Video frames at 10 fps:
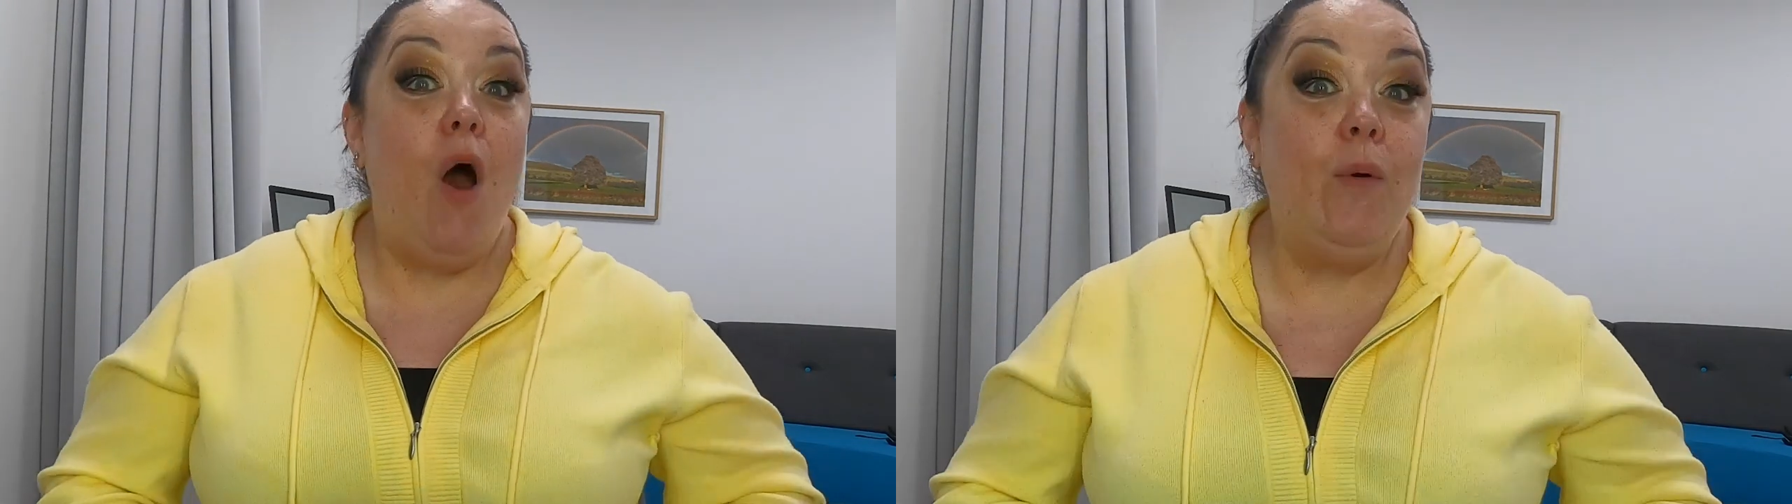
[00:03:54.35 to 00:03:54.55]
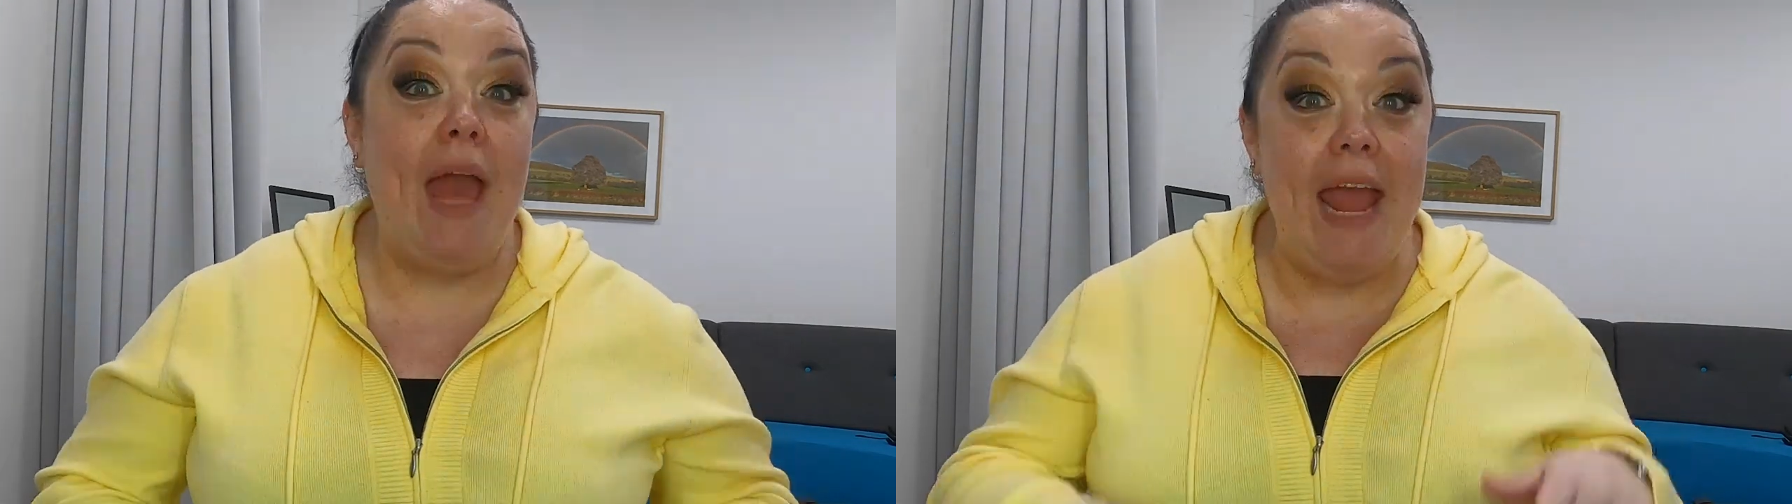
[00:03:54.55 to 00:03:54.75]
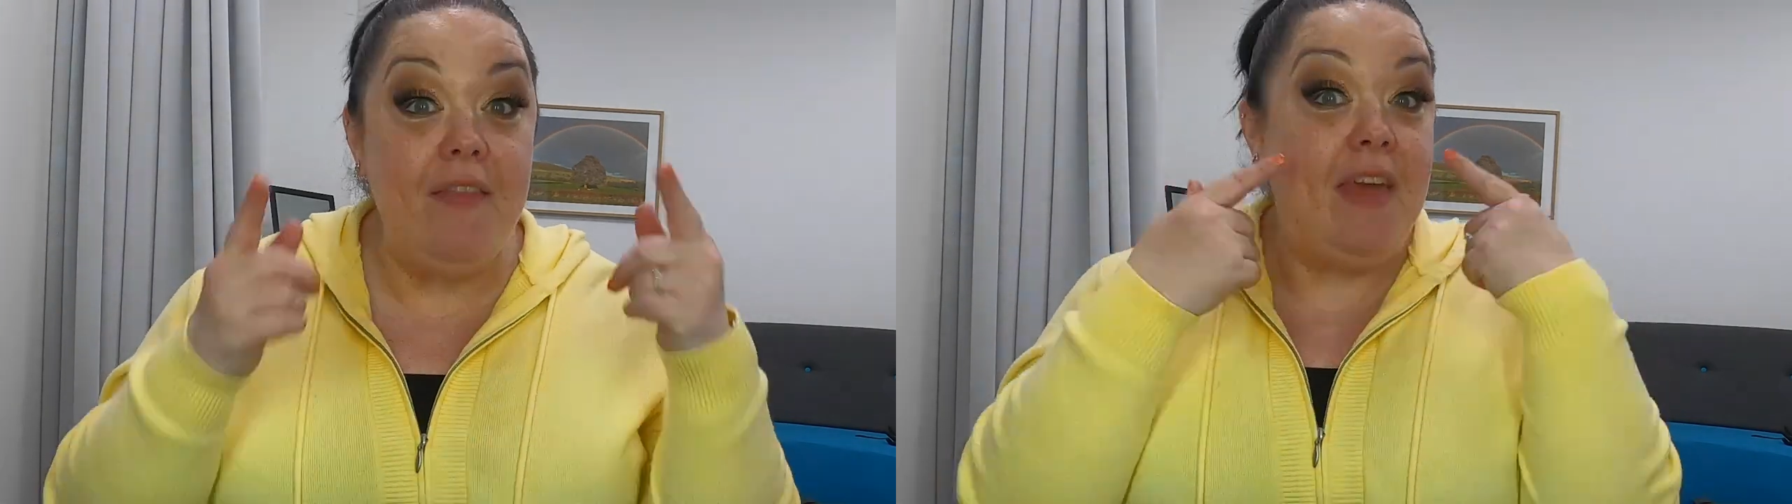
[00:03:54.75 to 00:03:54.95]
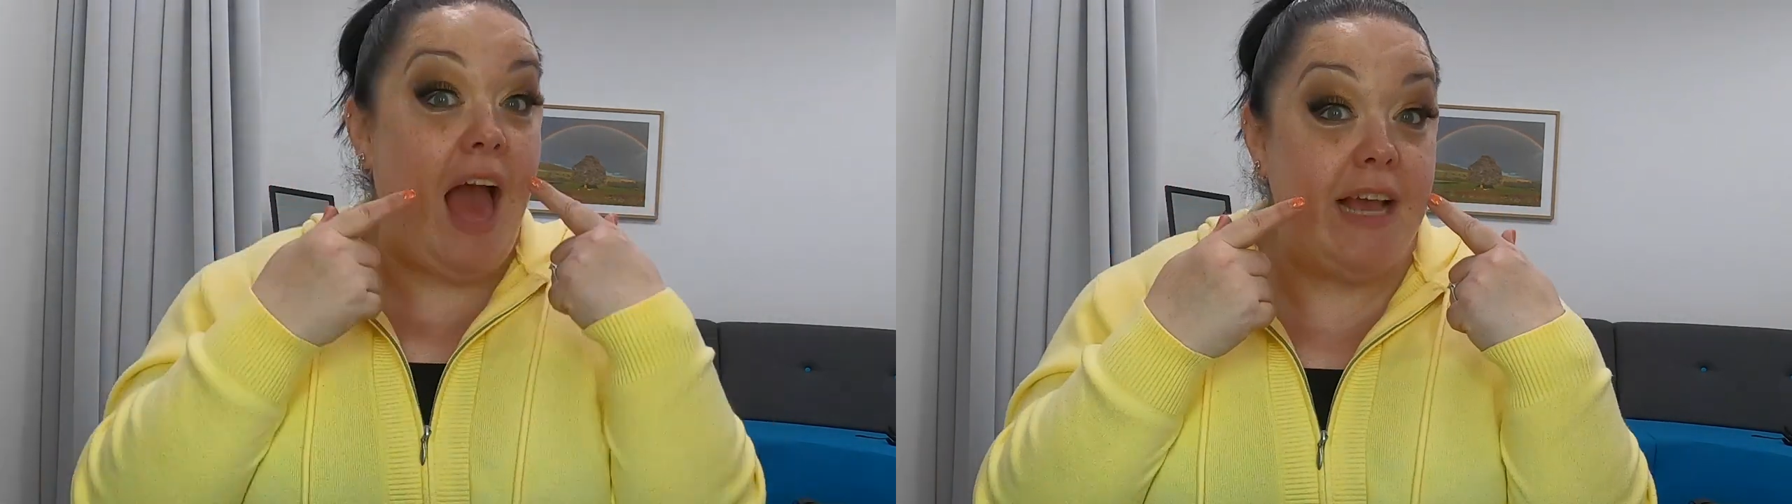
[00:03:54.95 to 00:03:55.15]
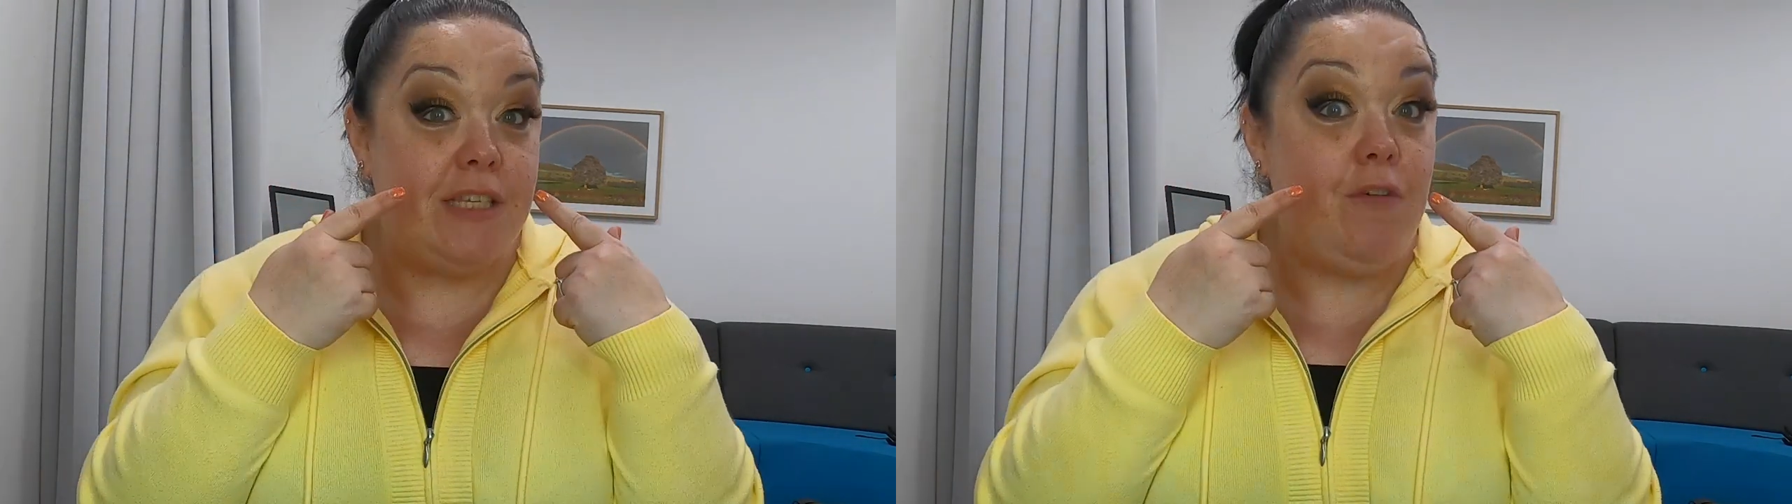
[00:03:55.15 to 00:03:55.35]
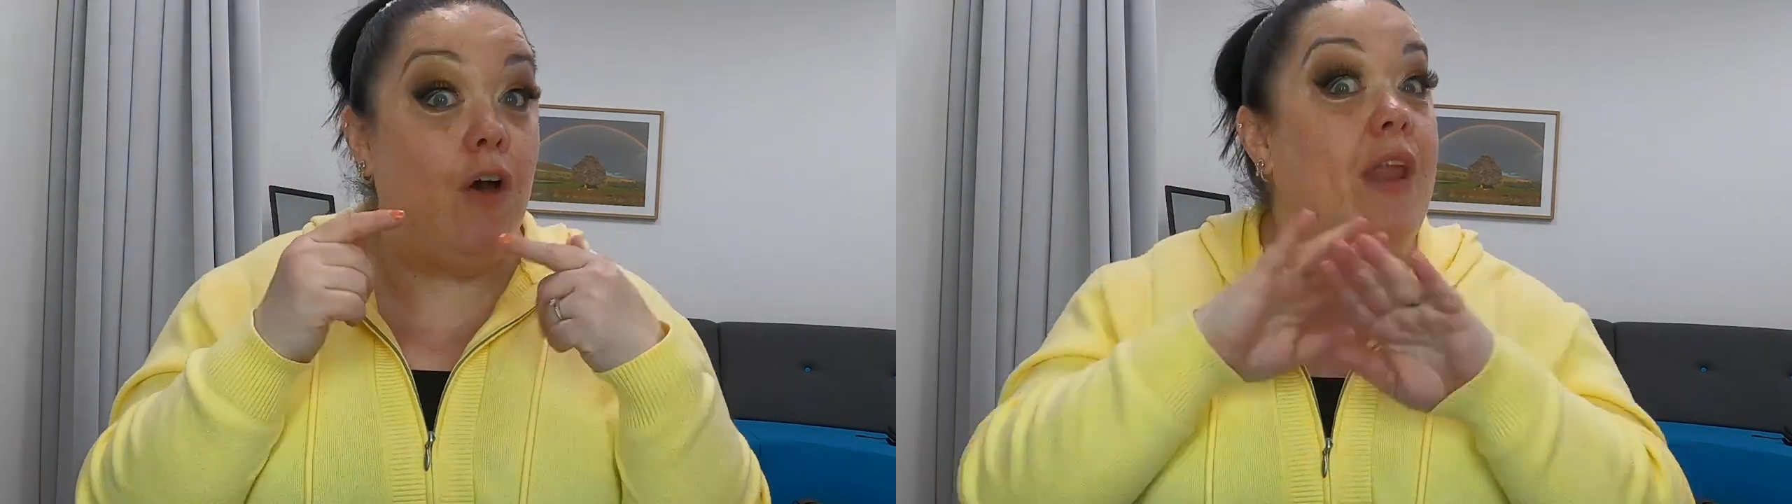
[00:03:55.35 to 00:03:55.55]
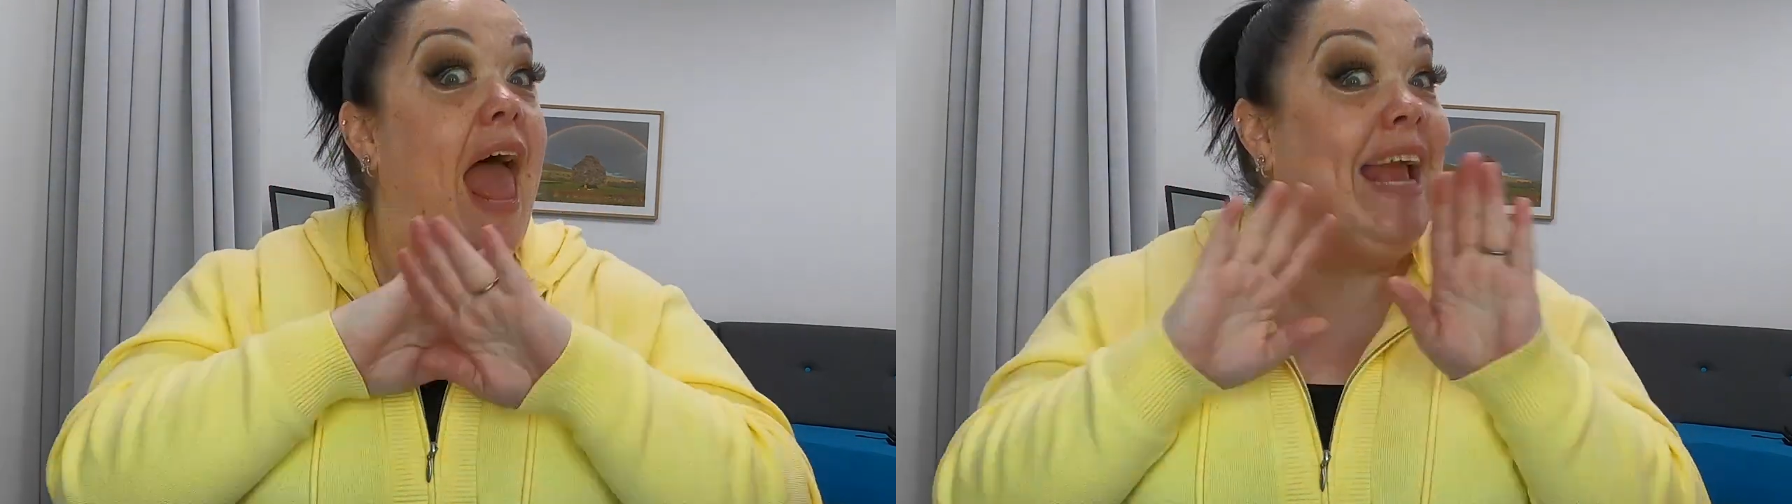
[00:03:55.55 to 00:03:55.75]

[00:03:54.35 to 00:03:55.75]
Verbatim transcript: Okay, the eyes are on,